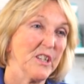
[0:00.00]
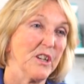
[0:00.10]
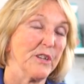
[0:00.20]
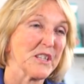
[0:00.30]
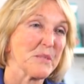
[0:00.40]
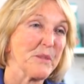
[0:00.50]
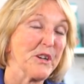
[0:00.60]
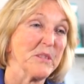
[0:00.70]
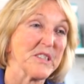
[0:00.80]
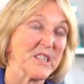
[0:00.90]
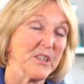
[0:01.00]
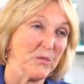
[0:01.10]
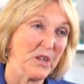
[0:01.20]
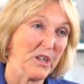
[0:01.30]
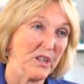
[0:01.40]
of experiments in the
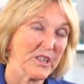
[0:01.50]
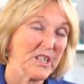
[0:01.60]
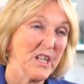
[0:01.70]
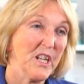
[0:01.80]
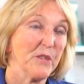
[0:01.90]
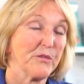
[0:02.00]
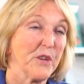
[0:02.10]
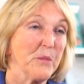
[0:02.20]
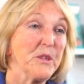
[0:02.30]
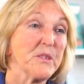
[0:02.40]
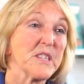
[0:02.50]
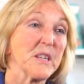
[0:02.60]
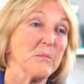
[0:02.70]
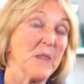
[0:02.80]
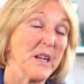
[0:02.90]
world, from
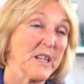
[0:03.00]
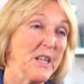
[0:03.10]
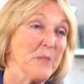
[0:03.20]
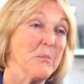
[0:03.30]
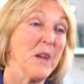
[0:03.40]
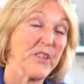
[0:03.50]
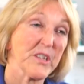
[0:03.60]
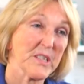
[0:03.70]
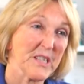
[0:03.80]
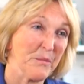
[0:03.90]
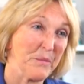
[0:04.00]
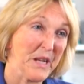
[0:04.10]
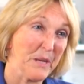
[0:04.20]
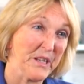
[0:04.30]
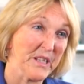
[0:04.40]
using monkey mothers and
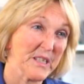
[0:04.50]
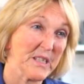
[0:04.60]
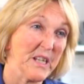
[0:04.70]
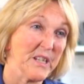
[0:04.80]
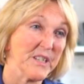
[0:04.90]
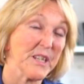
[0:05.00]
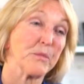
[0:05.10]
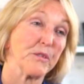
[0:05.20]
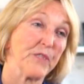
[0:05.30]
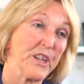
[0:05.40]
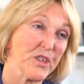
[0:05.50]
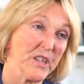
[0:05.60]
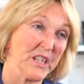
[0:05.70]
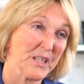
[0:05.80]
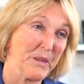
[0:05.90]
babies in
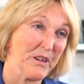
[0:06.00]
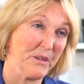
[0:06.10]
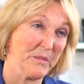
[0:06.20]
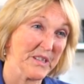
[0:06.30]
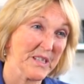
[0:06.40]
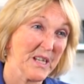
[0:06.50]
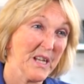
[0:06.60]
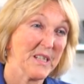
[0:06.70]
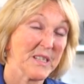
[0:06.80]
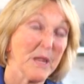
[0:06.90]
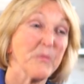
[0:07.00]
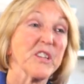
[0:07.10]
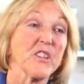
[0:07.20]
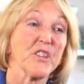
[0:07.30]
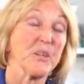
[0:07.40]
deprivation experiments,
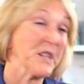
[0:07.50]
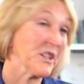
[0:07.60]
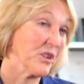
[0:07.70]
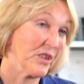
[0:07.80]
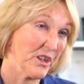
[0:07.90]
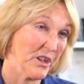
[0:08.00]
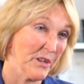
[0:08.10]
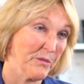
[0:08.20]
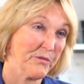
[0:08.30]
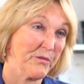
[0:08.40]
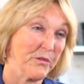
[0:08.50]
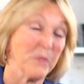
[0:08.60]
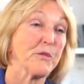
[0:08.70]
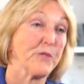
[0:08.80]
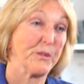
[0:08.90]
something that had been going on
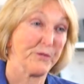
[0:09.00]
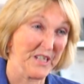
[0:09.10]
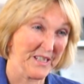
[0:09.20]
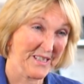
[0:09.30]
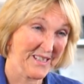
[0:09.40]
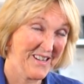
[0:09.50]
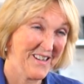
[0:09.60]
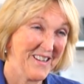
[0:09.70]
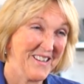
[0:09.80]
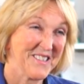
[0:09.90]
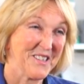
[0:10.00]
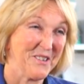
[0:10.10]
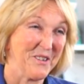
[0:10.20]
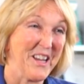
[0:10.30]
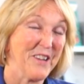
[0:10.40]
from the fifties. So
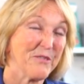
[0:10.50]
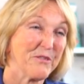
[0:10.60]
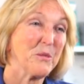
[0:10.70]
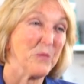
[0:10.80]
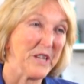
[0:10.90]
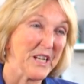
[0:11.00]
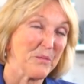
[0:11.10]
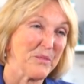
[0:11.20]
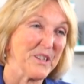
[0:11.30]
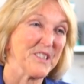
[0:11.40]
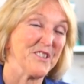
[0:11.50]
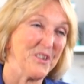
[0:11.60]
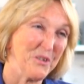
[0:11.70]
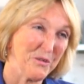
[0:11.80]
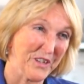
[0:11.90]
every week brings
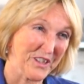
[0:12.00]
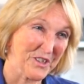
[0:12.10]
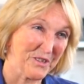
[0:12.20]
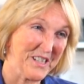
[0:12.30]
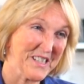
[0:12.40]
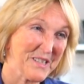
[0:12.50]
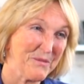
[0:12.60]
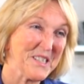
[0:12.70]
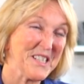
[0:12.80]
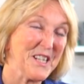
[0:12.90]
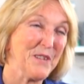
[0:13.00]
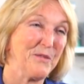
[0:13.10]
new victories. We see